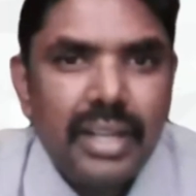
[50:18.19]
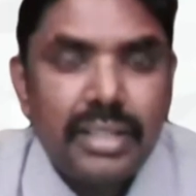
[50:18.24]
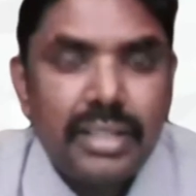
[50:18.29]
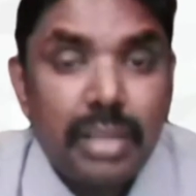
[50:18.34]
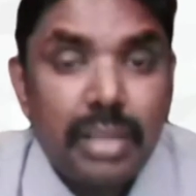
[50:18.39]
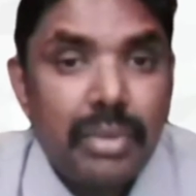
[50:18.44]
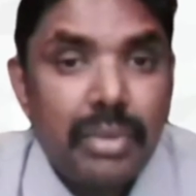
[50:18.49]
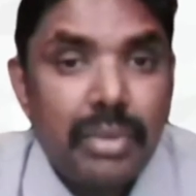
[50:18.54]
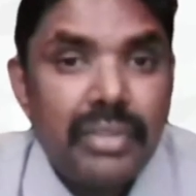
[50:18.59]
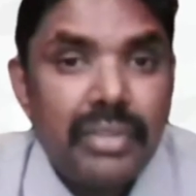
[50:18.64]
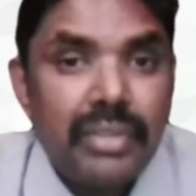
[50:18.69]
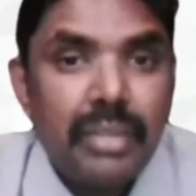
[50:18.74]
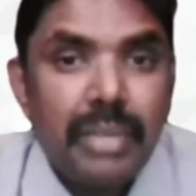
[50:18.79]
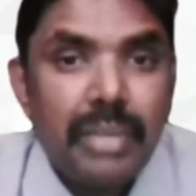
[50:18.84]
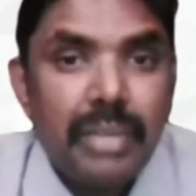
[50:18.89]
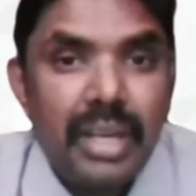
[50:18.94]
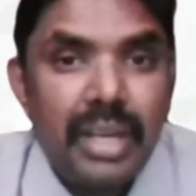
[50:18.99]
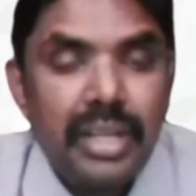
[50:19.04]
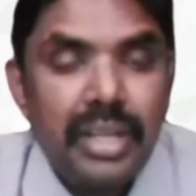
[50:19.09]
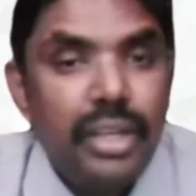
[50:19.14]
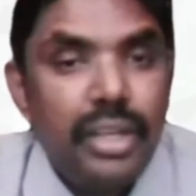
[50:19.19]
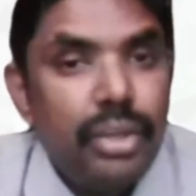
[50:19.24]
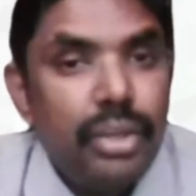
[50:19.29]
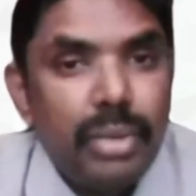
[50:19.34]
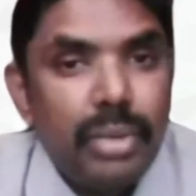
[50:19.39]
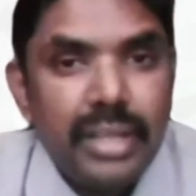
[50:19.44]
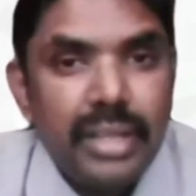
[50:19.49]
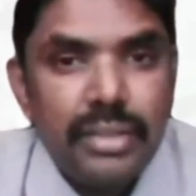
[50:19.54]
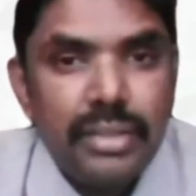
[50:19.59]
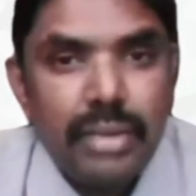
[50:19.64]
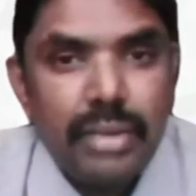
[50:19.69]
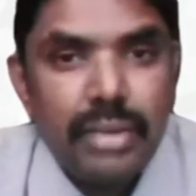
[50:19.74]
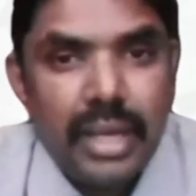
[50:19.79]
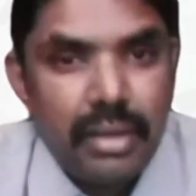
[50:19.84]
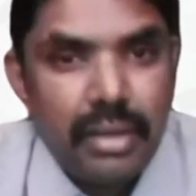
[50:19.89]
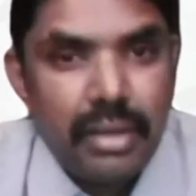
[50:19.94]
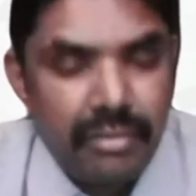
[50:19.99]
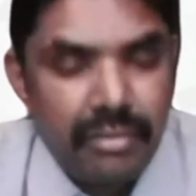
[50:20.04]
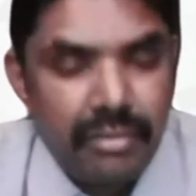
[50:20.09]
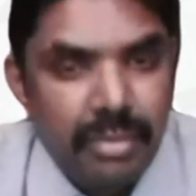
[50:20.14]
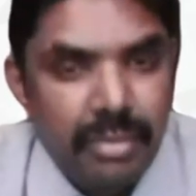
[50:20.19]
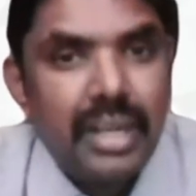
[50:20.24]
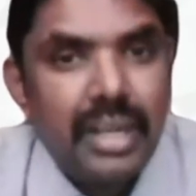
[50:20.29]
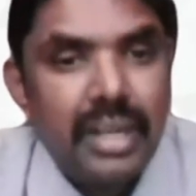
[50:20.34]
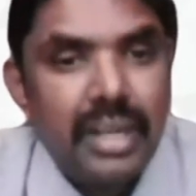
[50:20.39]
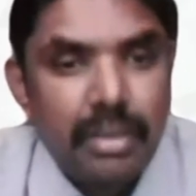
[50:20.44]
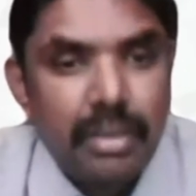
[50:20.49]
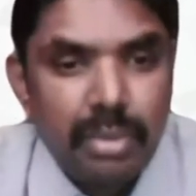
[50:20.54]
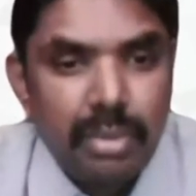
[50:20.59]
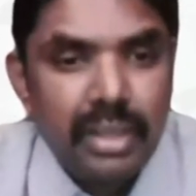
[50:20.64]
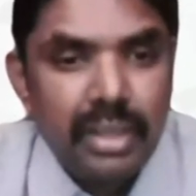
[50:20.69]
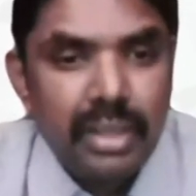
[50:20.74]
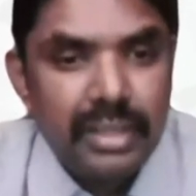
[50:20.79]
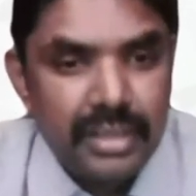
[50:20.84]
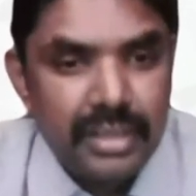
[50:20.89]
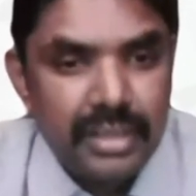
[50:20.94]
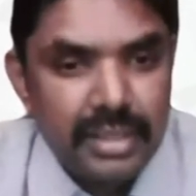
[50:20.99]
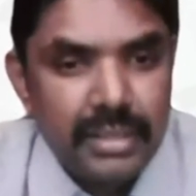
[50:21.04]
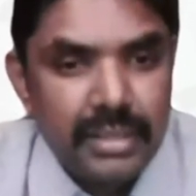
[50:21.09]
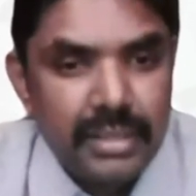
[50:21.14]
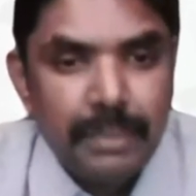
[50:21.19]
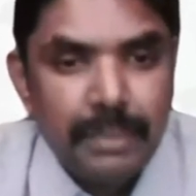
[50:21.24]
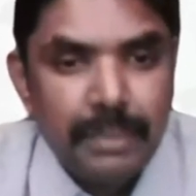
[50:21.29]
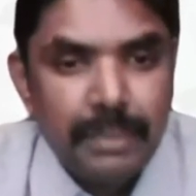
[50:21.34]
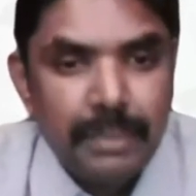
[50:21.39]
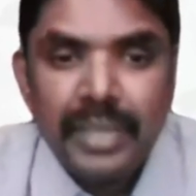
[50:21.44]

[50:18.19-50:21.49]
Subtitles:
And some of them might be new as you kind of build and deploy the system.